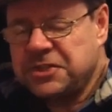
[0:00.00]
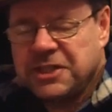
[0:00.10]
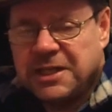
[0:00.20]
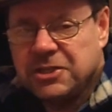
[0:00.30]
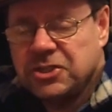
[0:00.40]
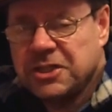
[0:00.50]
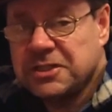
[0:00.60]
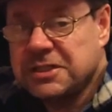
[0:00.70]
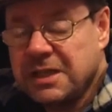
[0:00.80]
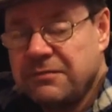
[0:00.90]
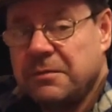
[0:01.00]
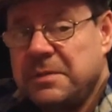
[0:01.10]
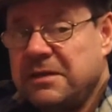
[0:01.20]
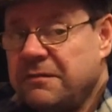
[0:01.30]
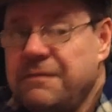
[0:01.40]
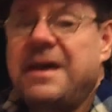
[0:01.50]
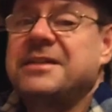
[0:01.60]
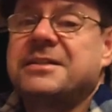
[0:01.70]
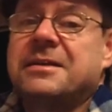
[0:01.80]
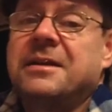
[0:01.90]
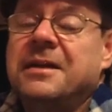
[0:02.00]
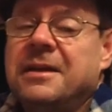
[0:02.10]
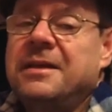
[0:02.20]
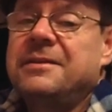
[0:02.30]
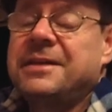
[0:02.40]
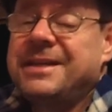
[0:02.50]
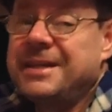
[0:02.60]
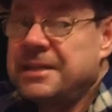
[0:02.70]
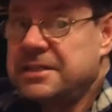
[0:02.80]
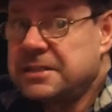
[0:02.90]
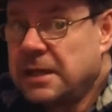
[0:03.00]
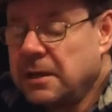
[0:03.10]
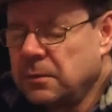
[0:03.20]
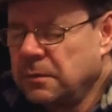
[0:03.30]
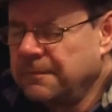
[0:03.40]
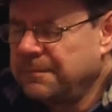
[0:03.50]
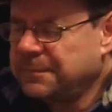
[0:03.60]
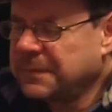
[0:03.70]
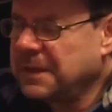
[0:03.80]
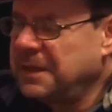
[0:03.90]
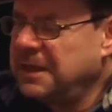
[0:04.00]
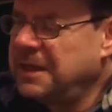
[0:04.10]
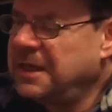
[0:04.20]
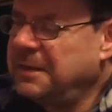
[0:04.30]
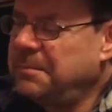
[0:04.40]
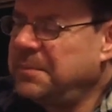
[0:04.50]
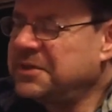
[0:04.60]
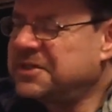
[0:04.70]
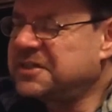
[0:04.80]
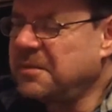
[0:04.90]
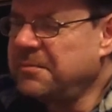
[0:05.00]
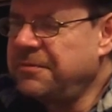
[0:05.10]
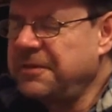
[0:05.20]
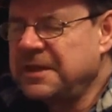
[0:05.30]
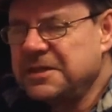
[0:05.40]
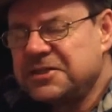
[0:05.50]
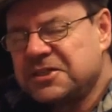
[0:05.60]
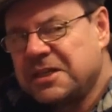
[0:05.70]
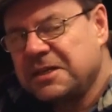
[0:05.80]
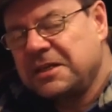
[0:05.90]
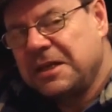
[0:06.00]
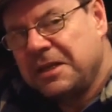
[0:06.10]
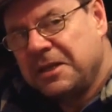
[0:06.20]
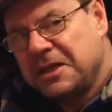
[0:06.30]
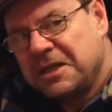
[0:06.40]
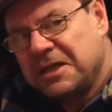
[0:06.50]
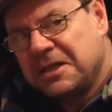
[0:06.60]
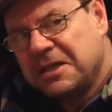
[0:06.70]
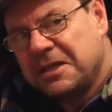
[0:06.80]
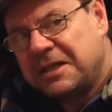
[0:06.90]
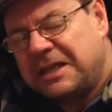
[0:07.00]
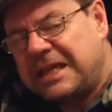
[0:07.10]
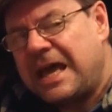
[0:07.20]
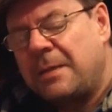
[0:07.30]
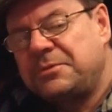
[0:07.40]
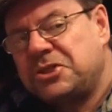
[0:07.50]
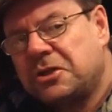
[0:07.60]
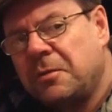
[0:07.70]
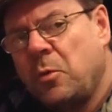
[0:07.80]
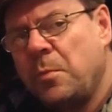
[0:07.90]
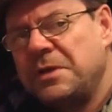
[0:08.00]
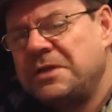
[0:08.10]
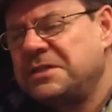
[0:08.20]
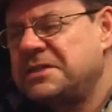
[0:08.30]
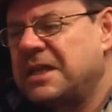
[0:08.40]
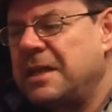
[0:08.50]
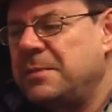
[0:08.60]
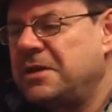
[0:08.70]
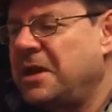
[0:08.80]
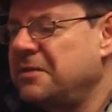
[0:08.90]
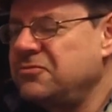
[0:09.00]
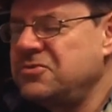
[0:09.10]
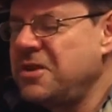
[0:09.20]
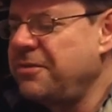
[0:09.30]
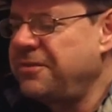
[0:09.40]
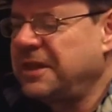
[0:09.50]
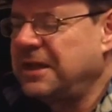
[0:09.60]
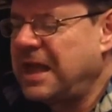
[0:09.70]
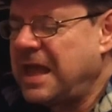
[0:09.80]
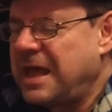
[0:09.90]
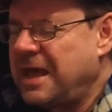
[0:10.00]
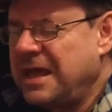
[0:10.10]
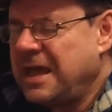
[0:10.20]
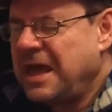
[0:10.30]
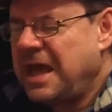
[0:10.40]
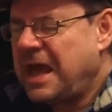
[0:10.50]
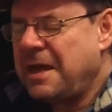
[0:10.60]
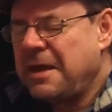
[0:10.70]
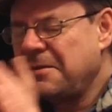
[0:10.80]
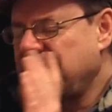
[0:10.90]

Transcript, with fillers: of change has never been faster than it is now but some things can capture a moment in time and nothing like a, a